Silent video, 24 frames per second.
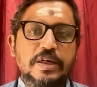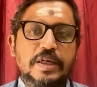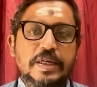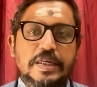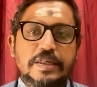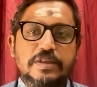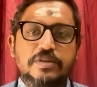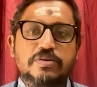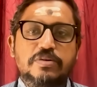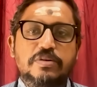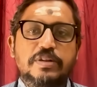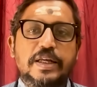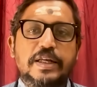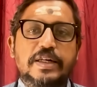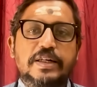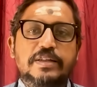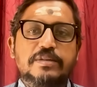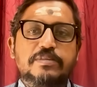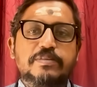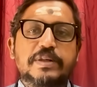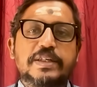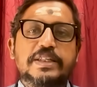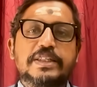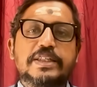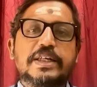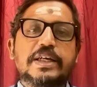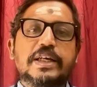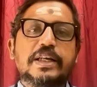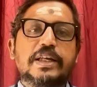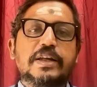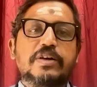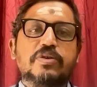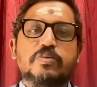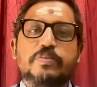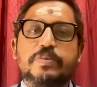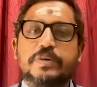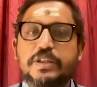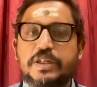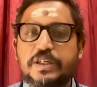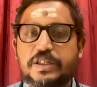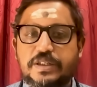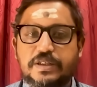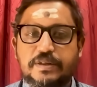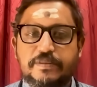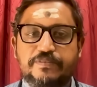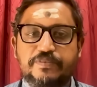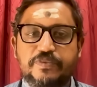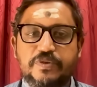So that is basically an
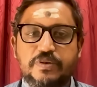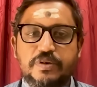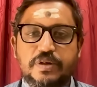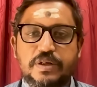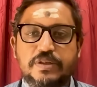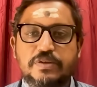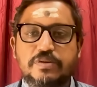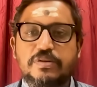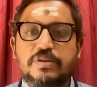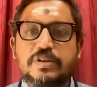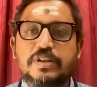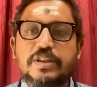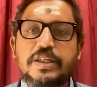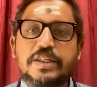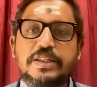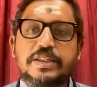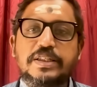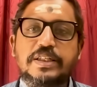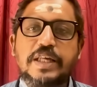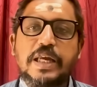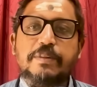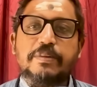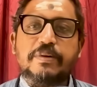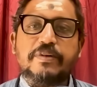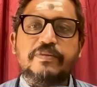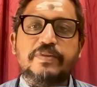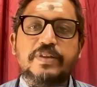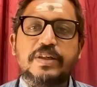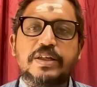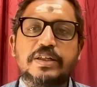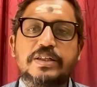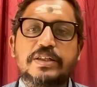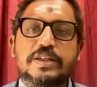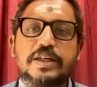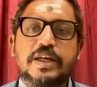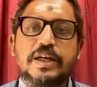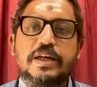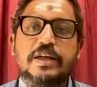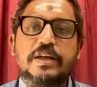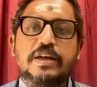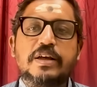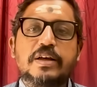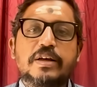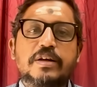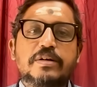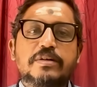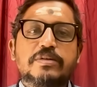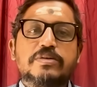upadesham. Okay, so this type of diksha,
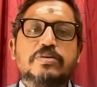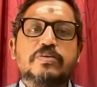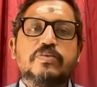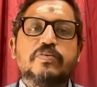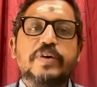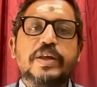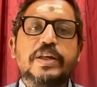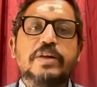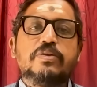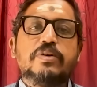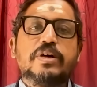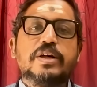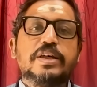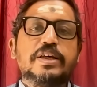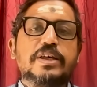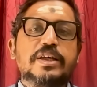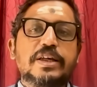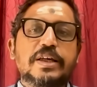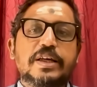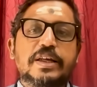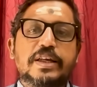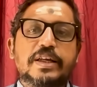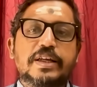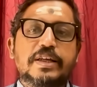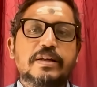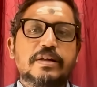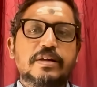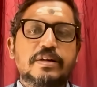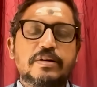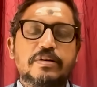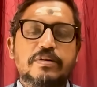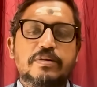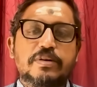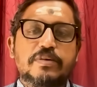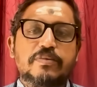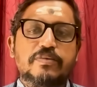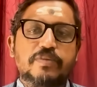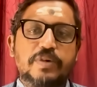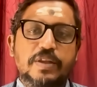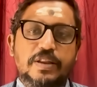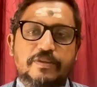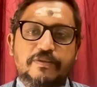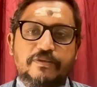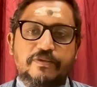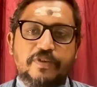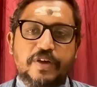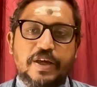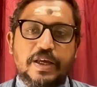so when you are hearing with
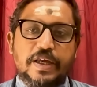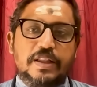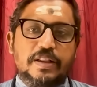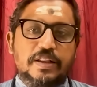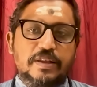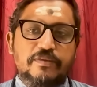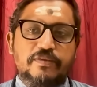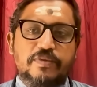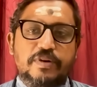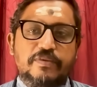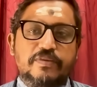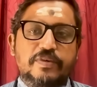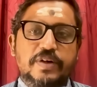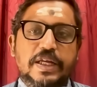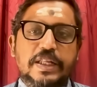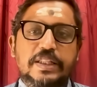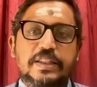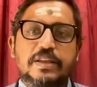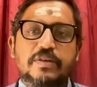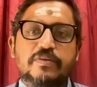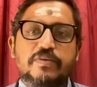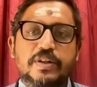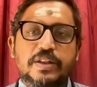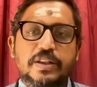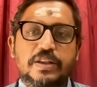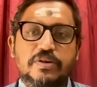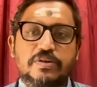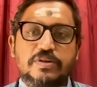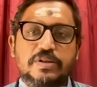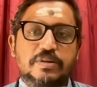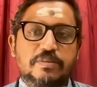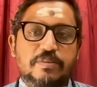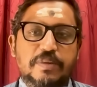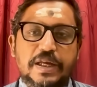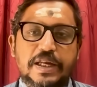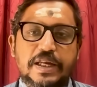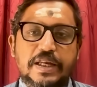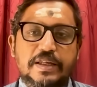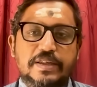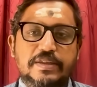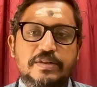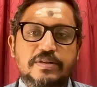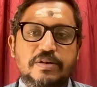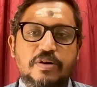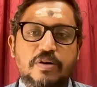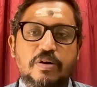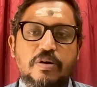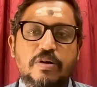faith, if you have done the 1000 malas
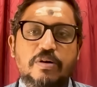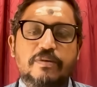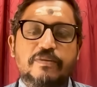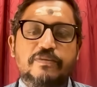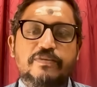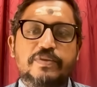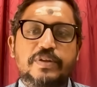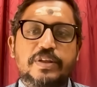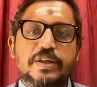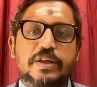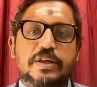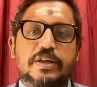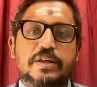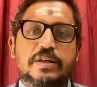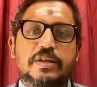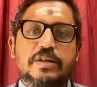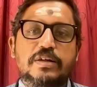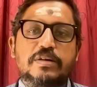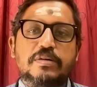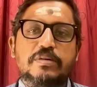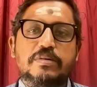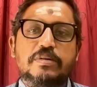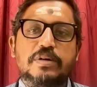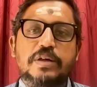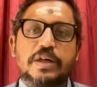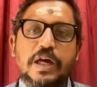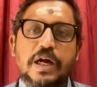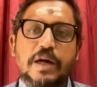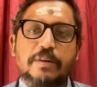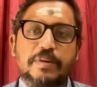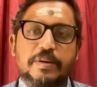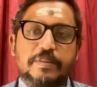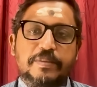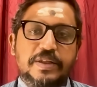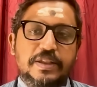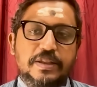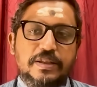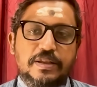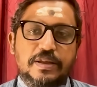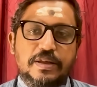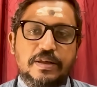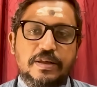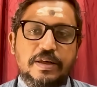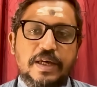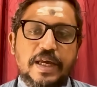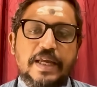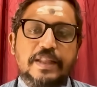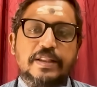of the Nama
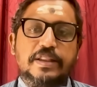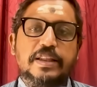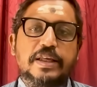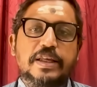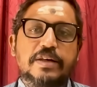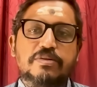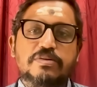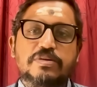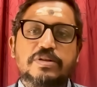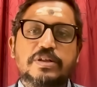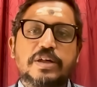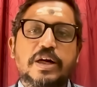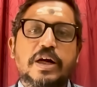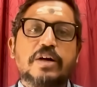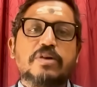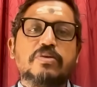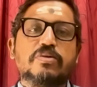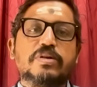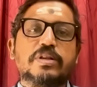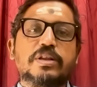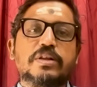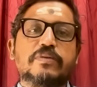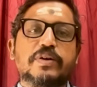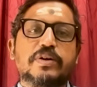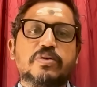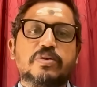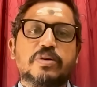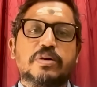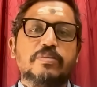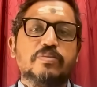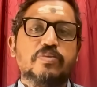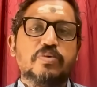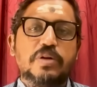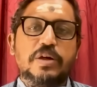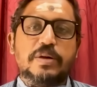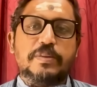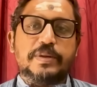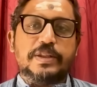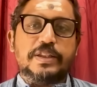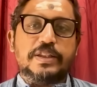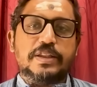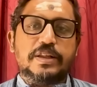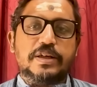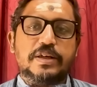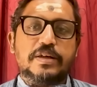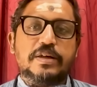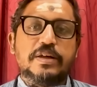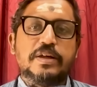mantra and then you start doing the Vatuka Moola
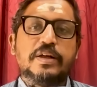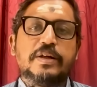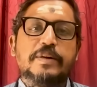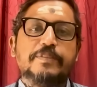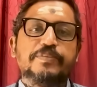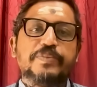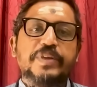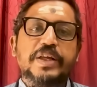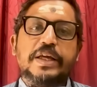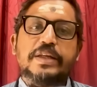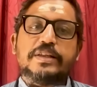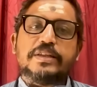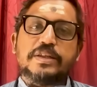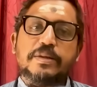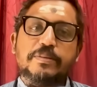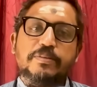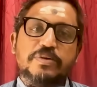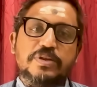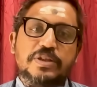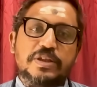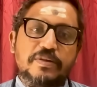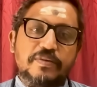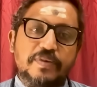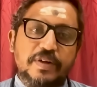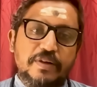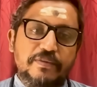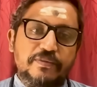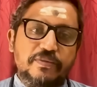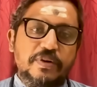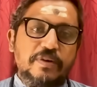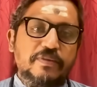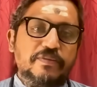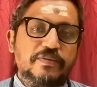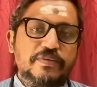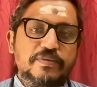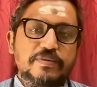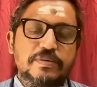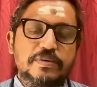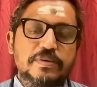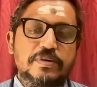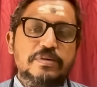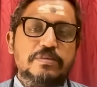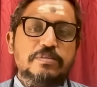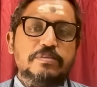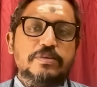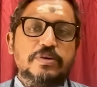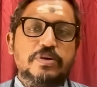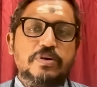mantra, and suppose even if you
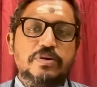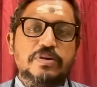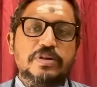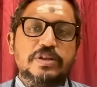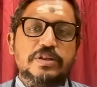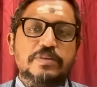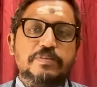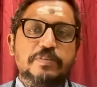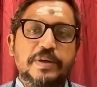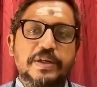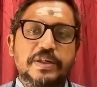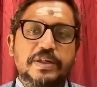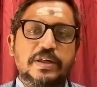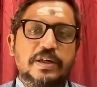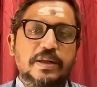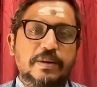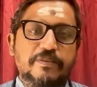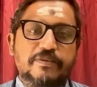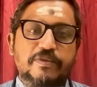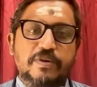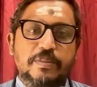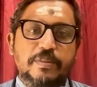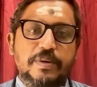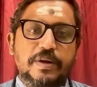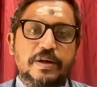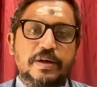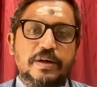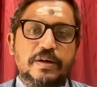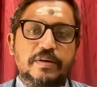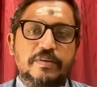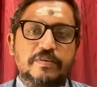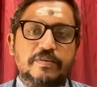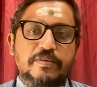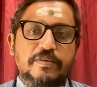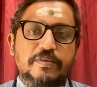have just picked it up from a